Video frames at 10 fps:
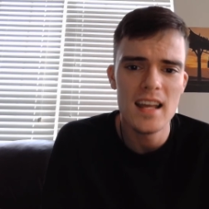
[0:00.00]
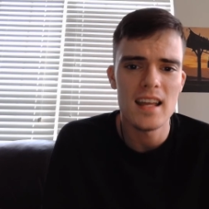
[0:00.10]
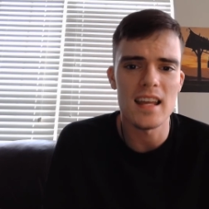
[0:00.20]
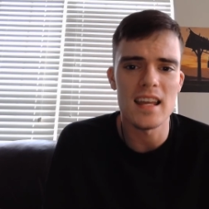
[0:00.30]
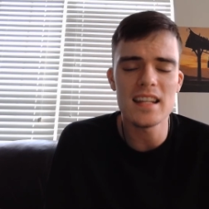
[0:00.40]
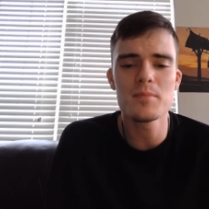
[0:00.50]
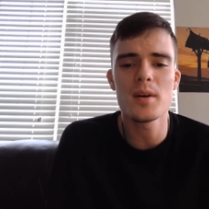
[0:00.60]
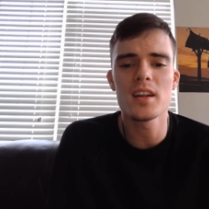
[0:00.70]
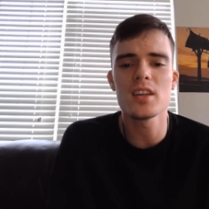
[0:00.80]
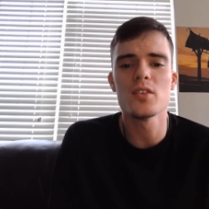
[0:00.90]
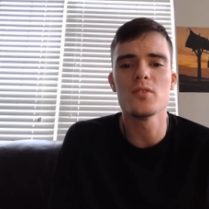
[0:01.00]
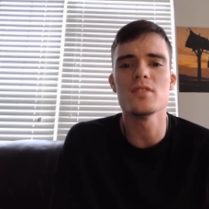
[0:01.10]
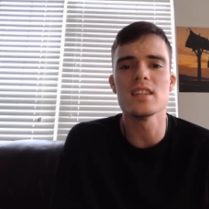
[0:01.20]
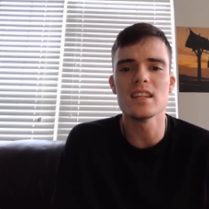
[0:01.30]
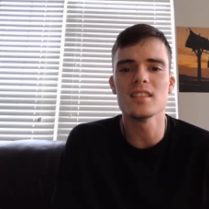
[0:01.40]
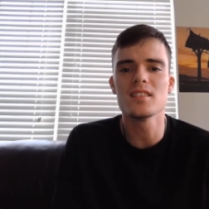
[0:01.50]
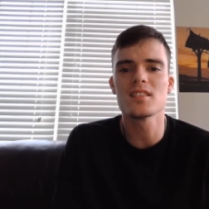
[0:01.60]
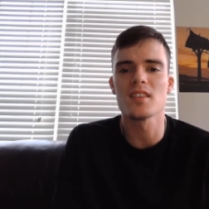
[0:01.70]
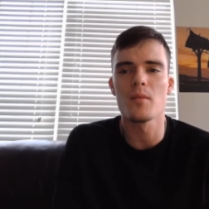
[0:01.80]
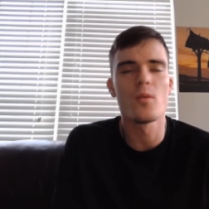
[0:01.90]
Anybody who needs
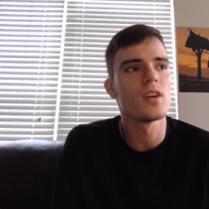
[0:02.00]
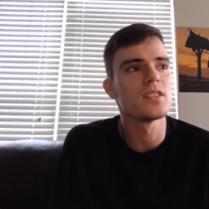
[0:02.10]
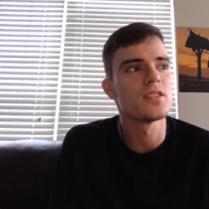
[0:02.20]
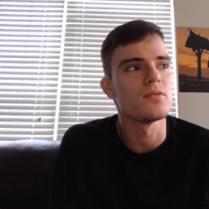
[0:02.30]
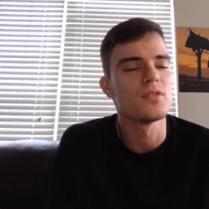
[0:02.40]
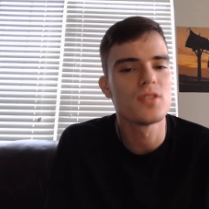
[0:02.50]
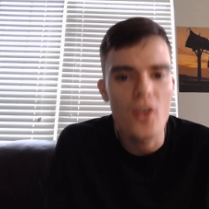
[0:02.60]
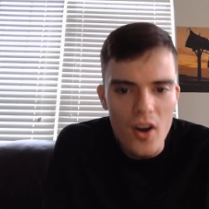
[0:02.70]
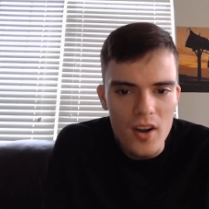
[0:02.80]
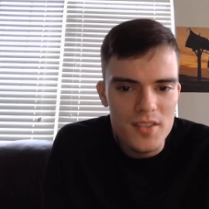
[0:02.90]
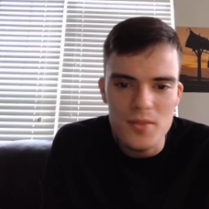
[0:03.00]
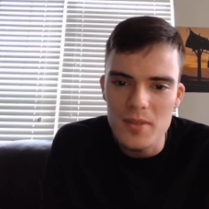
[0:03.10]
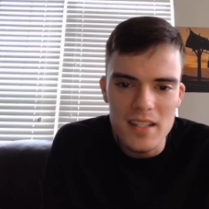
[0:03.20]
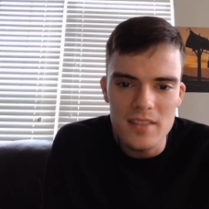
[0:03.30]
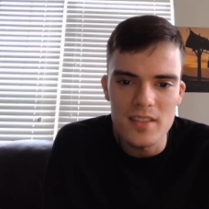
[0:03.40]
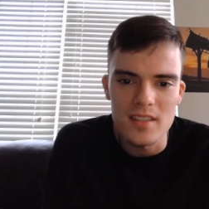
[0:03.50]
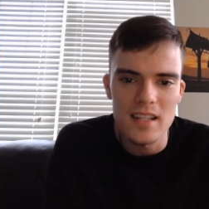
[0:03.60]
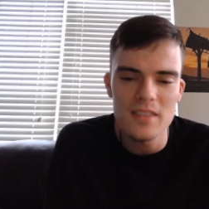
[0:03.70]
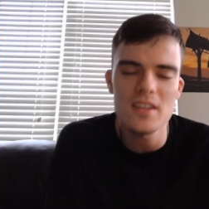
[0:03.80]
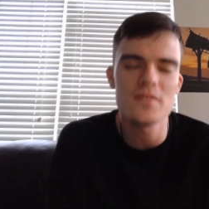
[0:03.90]
someone to talk to,
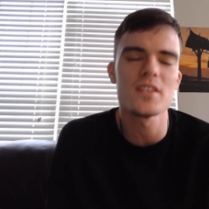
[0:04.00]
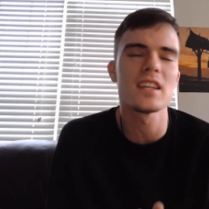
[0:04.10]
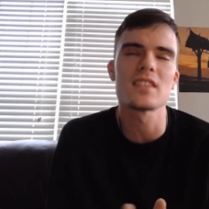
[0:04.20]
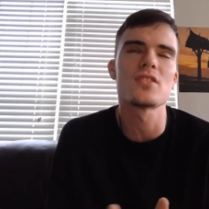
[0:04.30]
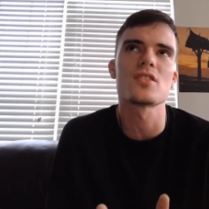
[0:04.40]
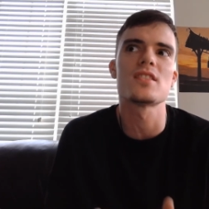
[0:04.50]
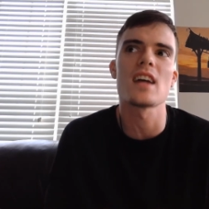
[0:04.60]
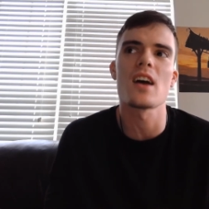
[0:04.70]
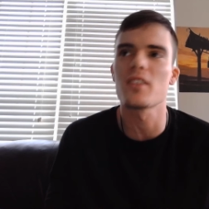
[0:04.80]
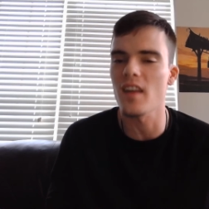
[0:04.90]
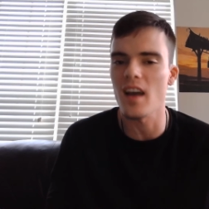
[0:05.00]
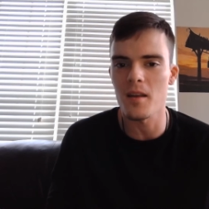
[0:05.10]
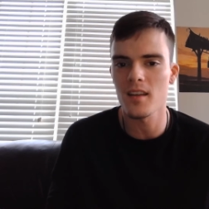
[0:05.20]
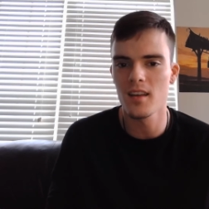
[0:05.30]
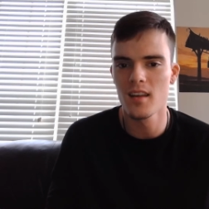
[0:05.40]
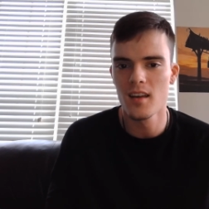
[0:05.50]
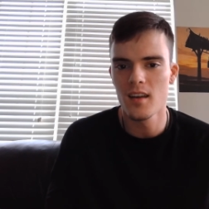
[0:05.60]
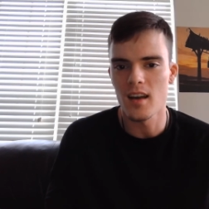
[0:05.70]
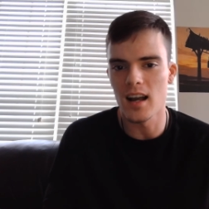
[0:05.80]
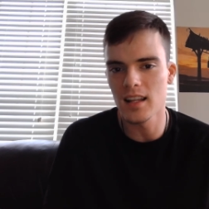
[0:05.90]
even if it gets just down to that.
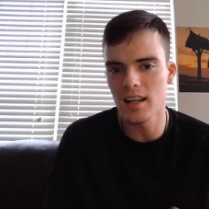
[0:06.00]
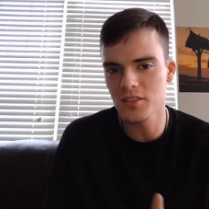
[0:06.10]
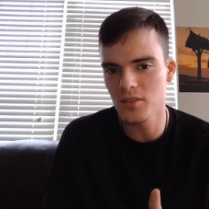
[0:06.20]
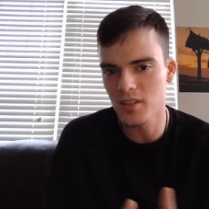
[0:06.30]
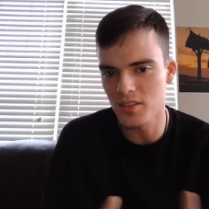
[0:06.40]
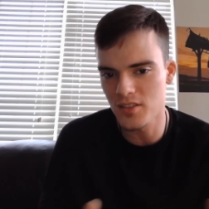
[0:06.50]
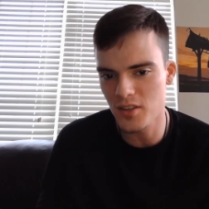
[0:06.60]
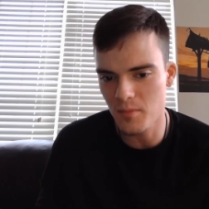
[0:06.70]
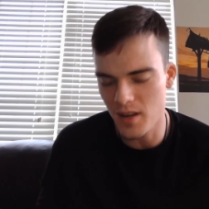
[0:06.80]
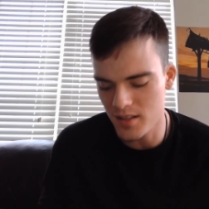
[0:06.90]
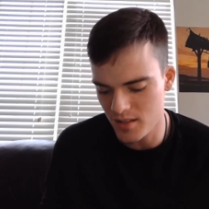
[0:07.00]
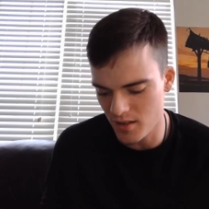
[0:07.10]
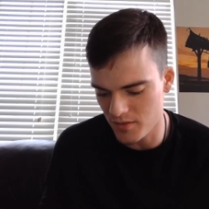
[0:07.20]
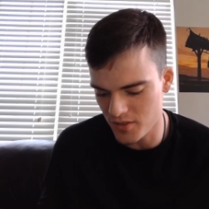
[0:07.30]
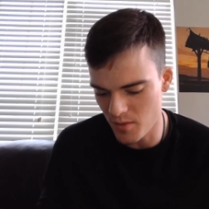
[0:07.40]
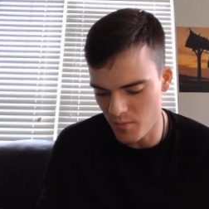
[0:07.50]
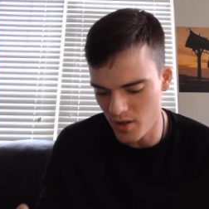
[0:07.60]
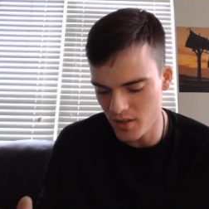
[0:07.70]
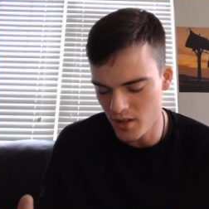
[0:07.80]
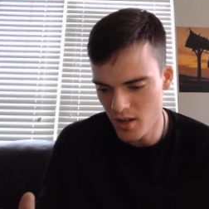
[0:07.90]
I like to consider myself
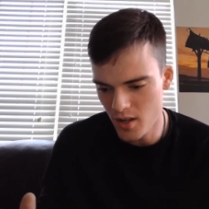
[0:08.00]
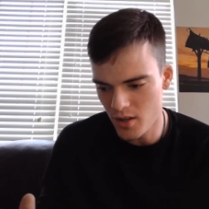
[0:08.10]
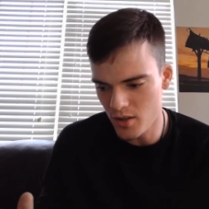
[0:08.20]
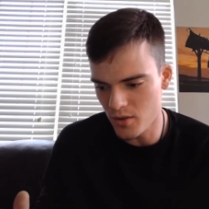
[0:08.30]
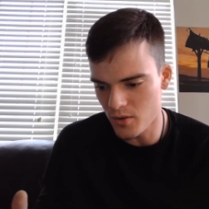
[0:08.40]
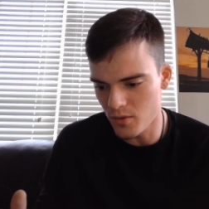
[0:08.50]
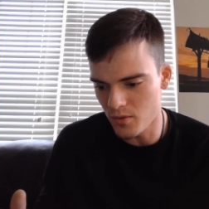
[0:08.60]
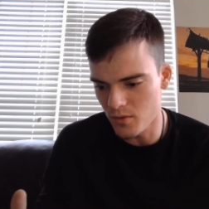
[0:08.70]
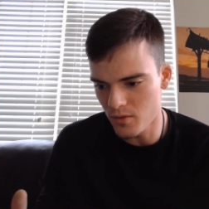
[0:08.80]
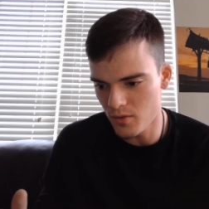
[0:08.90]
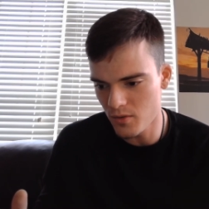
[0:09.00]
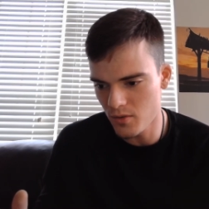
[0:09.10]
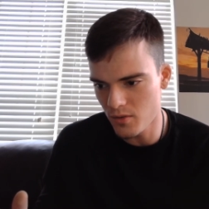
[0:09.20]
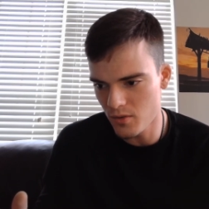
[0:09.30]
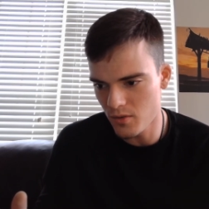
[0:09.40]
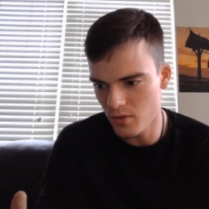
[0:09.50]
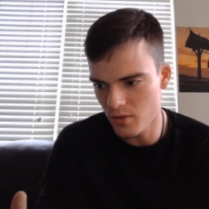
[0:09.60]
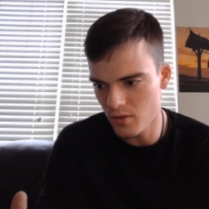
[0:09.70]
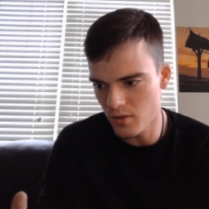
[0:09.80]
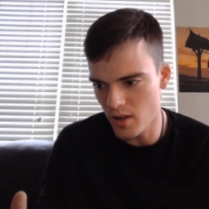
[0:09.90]
someone who
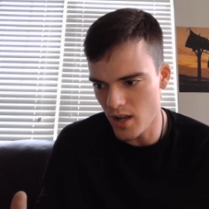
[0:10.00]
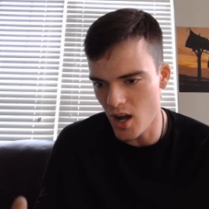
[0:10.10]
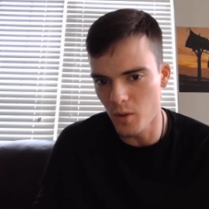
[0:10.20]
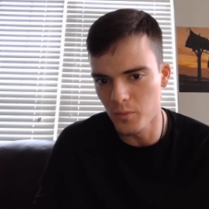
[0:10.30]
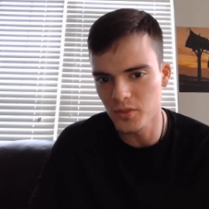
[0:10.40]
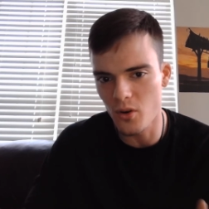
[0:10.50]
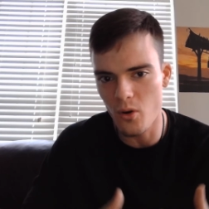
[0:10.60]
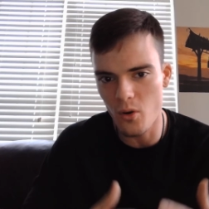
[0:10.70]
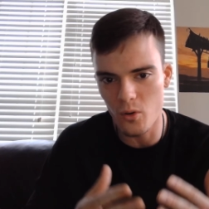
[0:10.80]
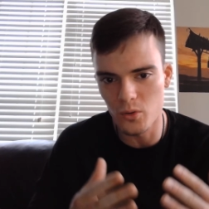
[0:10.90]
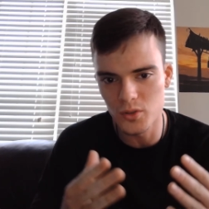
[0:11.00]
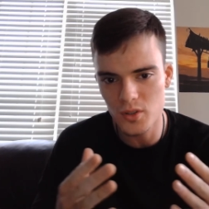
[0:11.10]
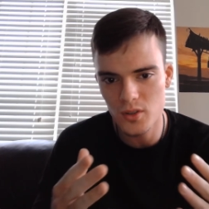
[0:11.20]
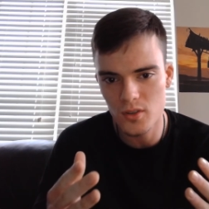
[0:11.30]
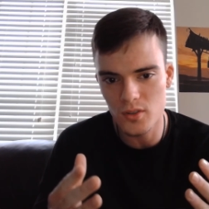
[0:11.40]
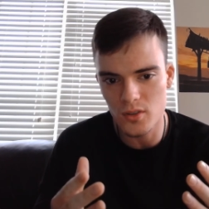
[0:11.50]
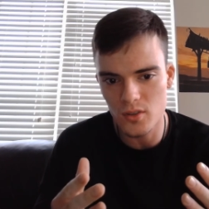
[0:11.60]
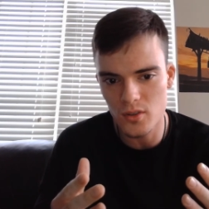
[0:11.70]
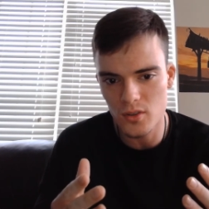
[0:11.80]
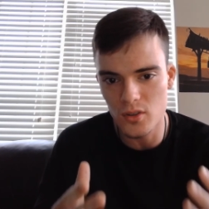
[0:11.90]
helps hold
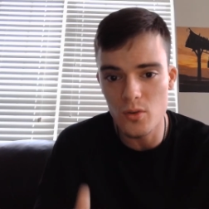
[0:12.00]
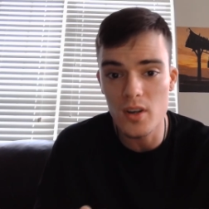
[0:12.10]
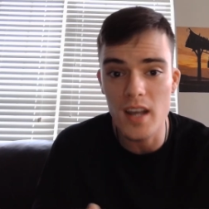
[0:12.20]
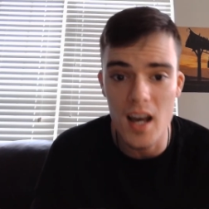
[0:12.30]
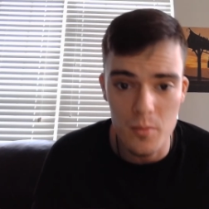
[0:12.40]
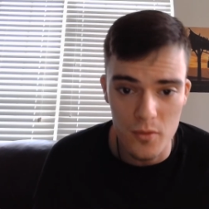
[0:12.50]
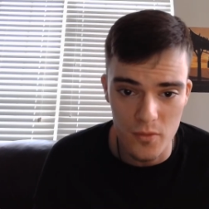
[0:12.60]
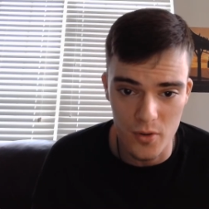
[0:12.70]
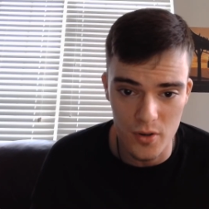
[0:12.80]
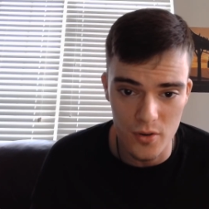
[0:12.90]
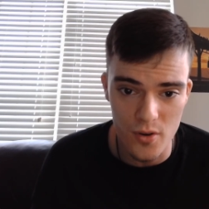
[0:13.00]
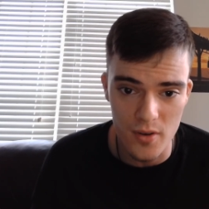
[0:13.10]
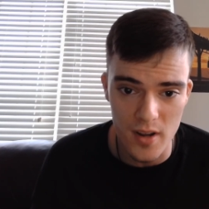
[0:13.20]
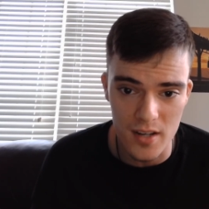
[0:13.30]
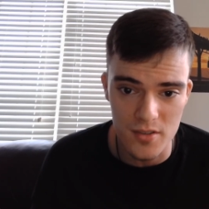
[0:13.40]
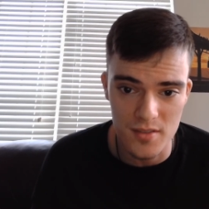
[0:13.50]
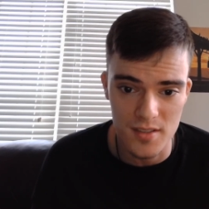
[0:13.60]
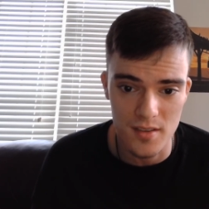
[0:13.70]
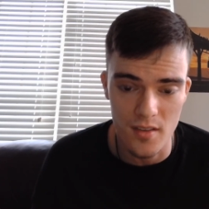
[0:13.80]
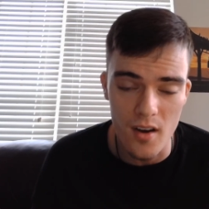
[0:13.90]
you accountable for your own actions
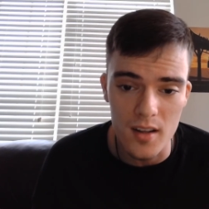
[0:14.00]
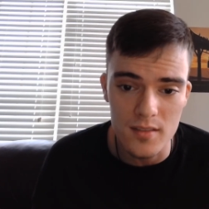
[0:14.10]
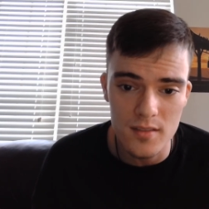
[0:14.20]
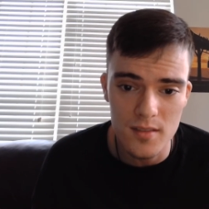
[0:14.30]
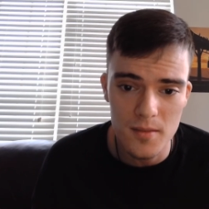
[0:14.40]
and thoughts.